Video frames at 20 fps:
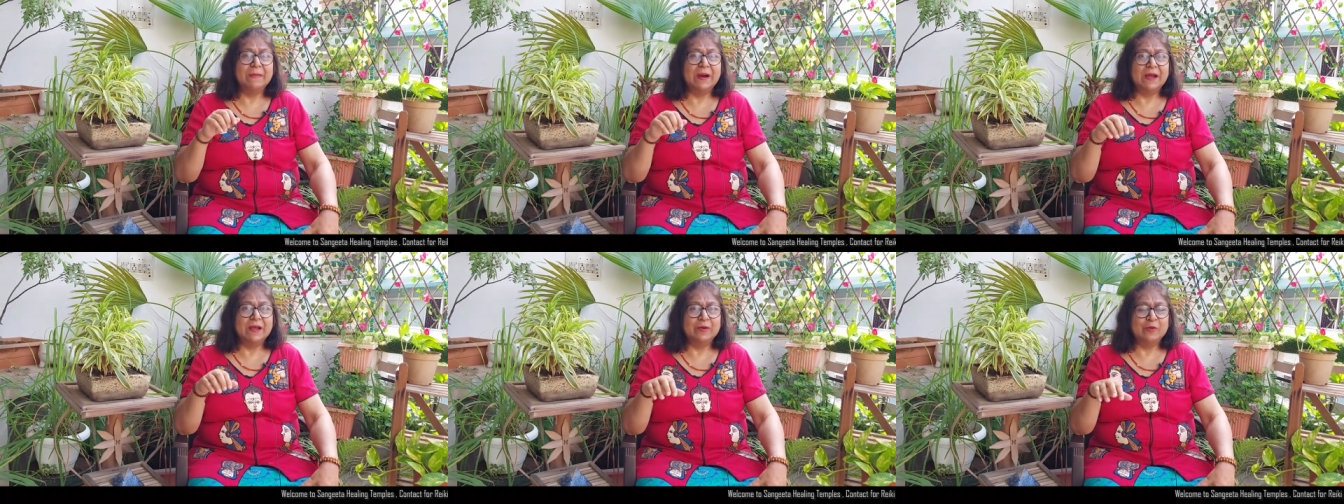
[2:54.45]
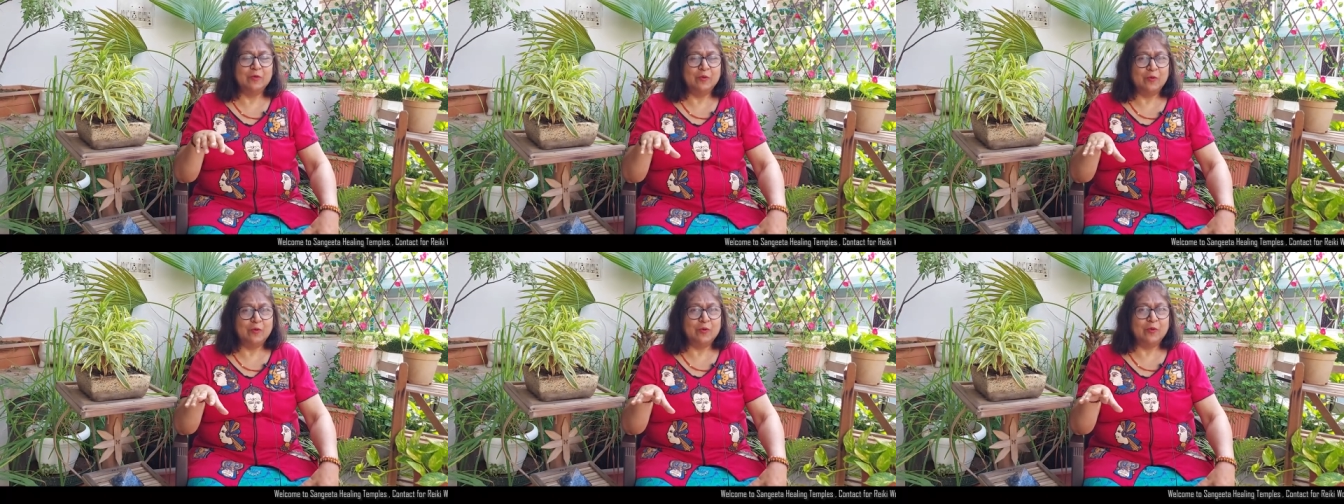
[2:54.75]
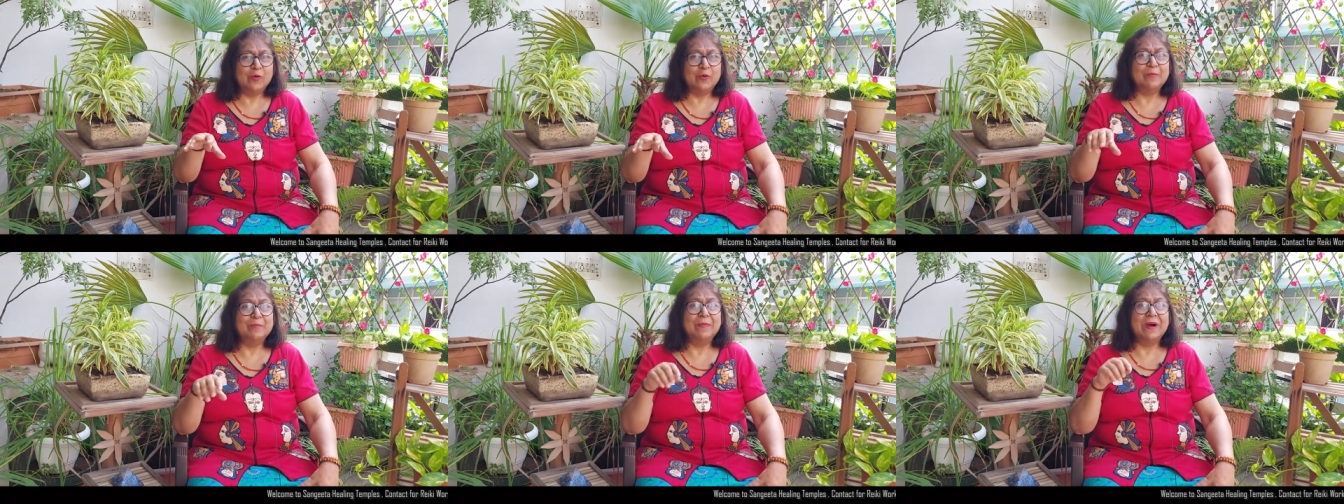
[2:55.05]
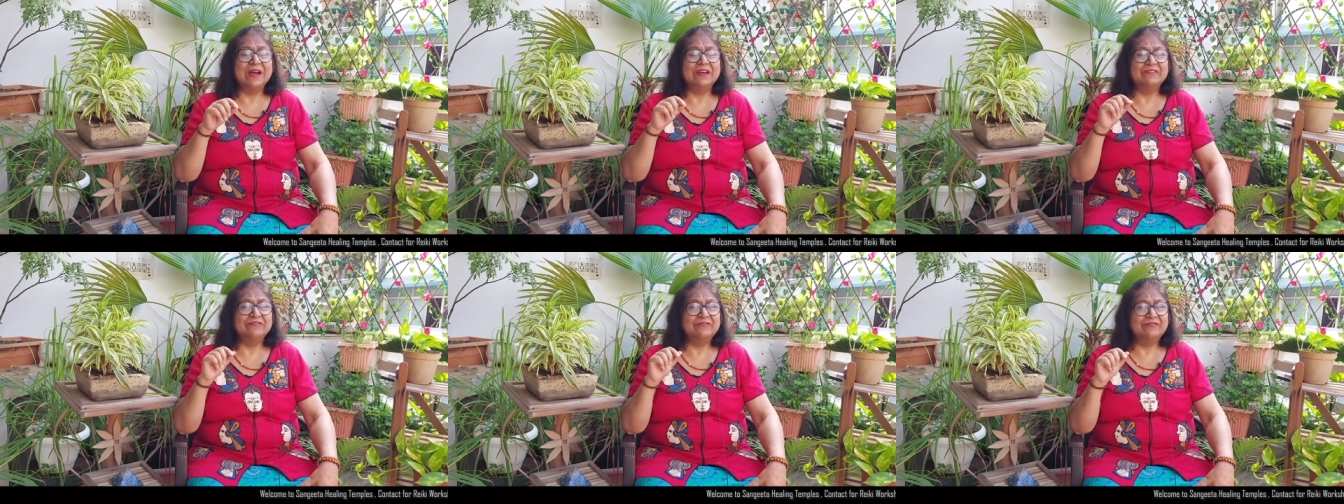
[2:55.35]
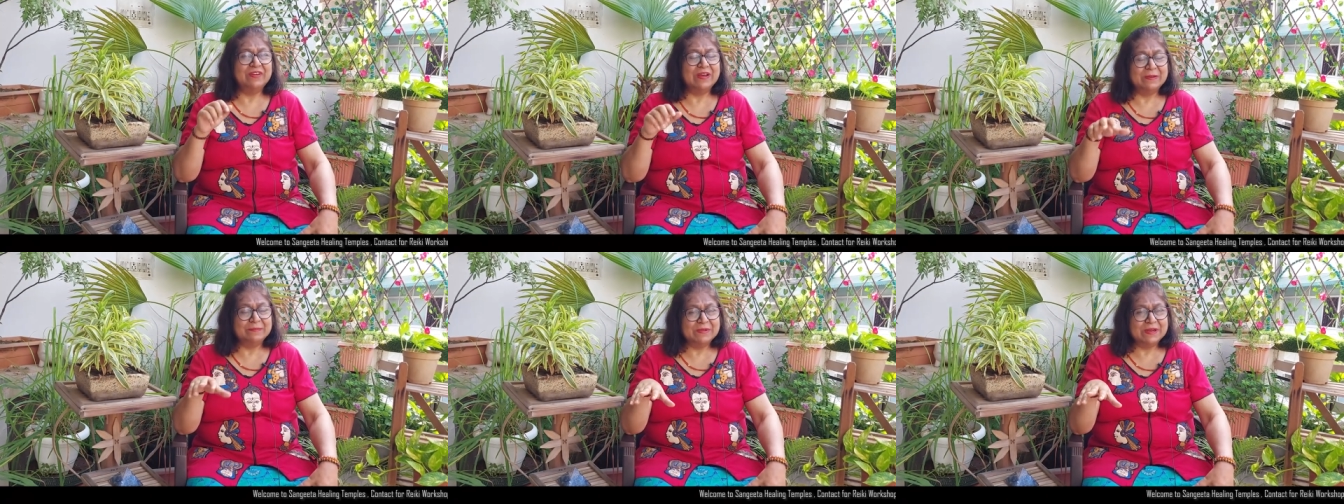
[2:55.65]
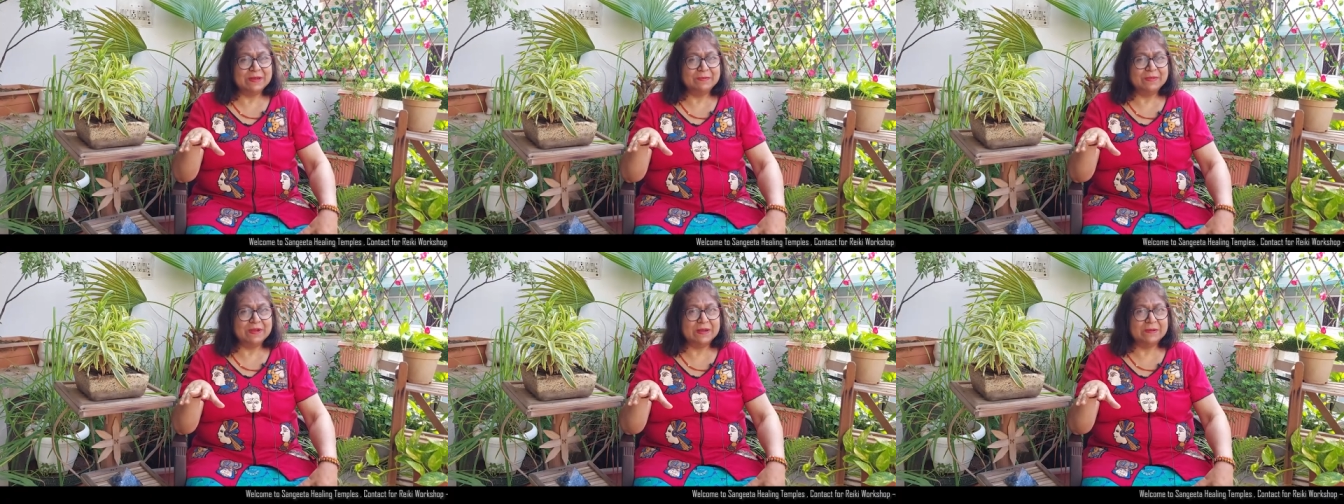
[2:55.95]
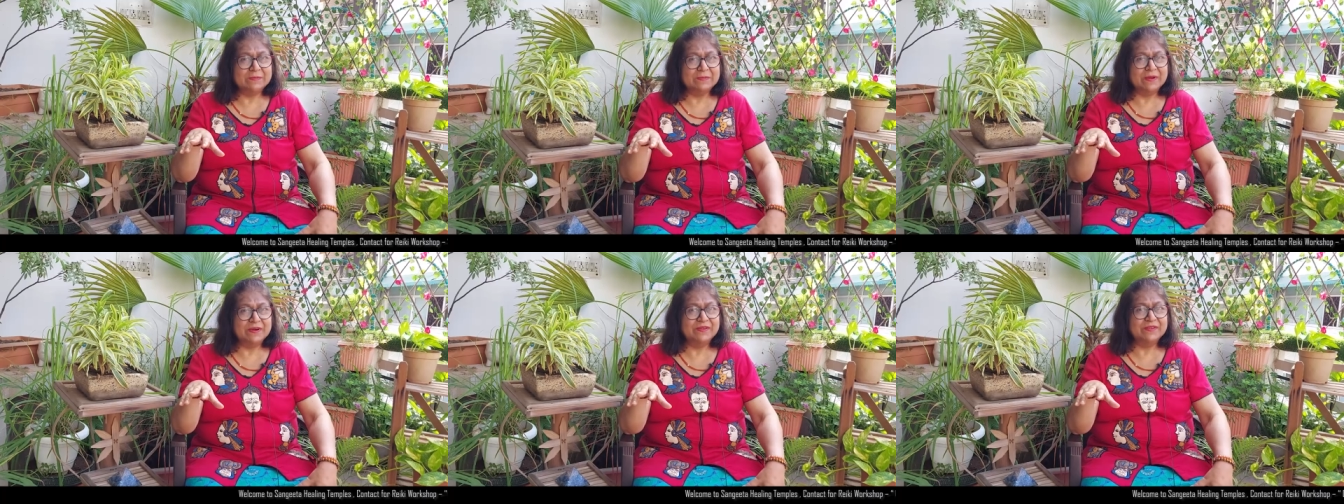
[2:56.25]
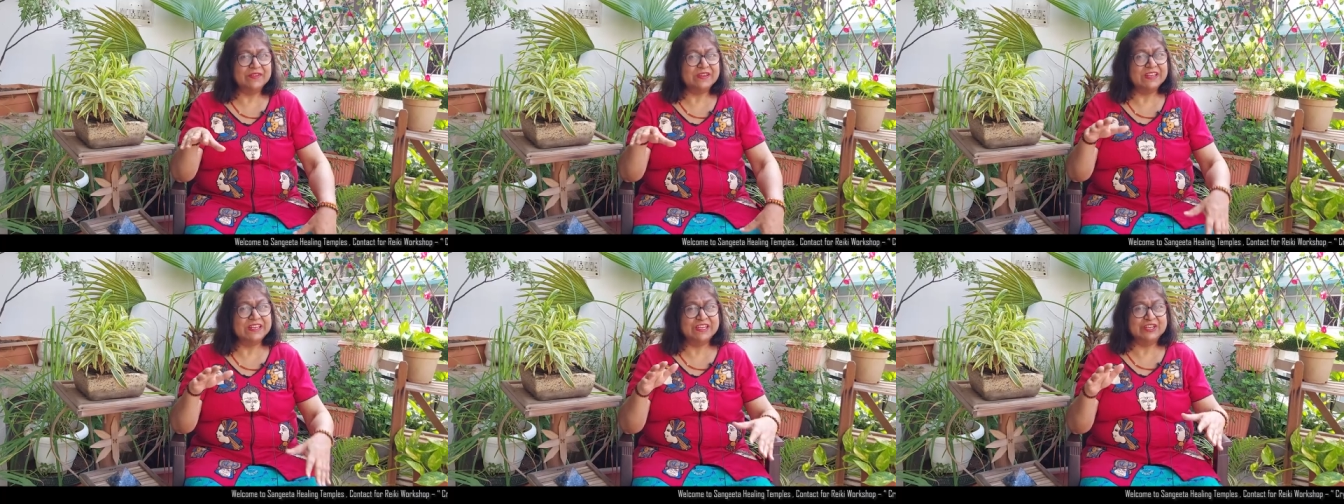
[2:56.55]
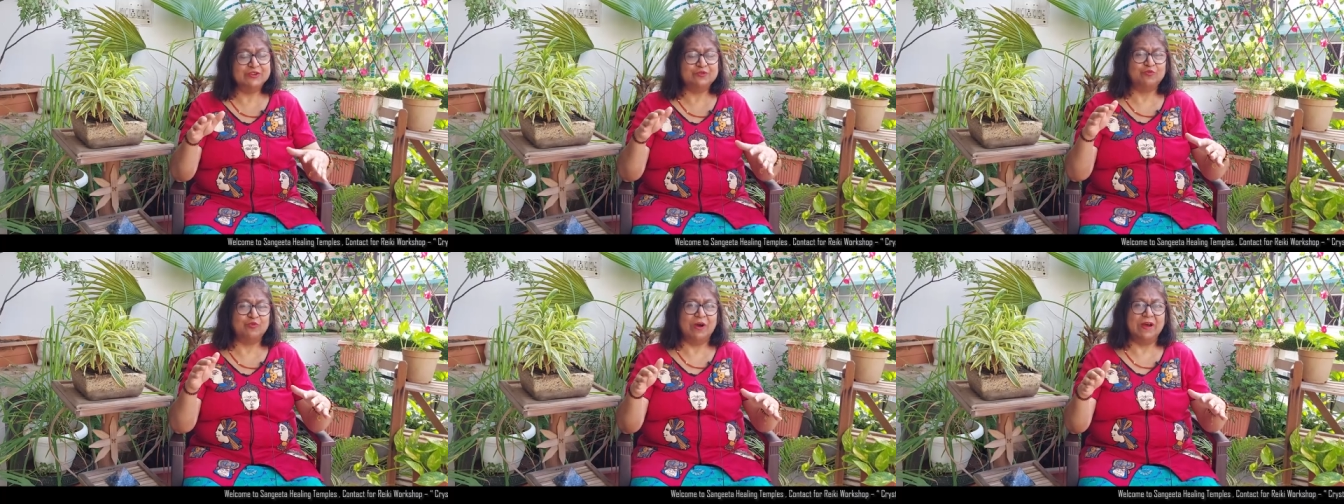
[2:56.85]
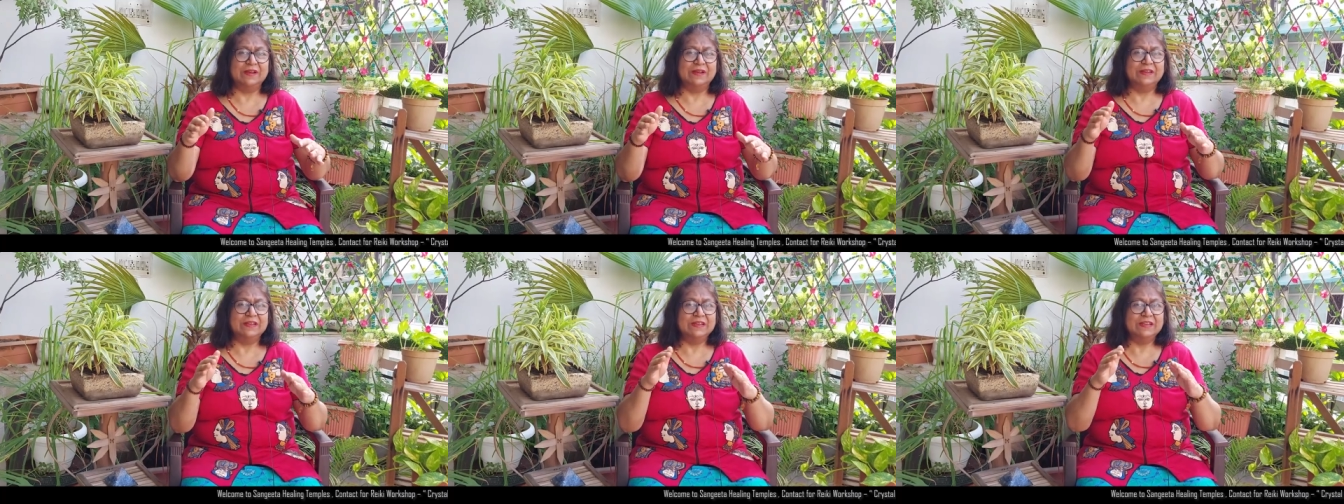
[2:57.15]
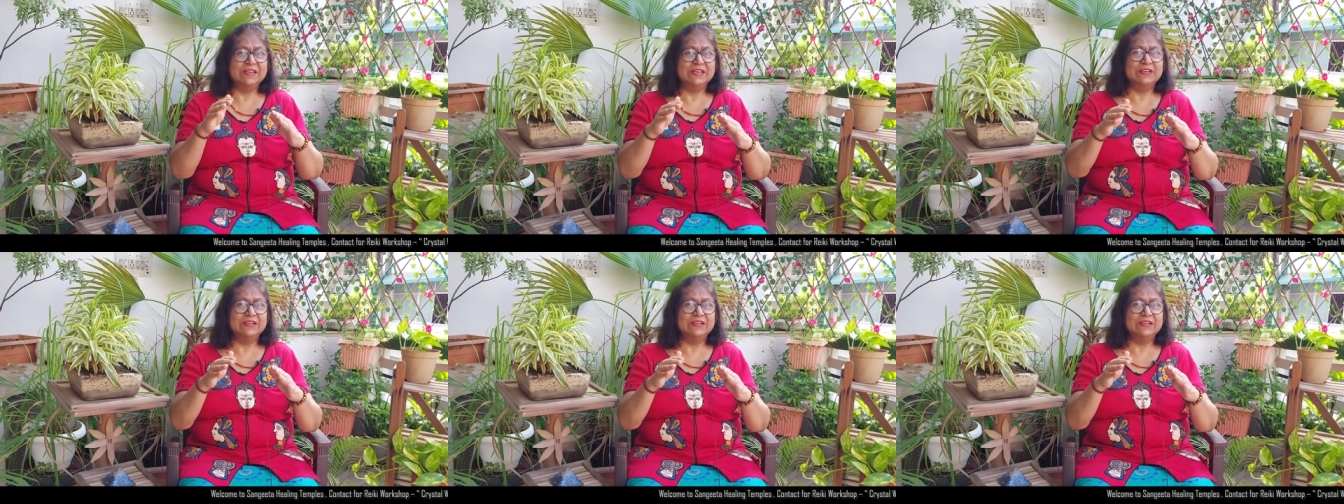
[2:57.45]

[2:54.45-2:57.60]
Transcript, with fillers: my home, my family members, each one.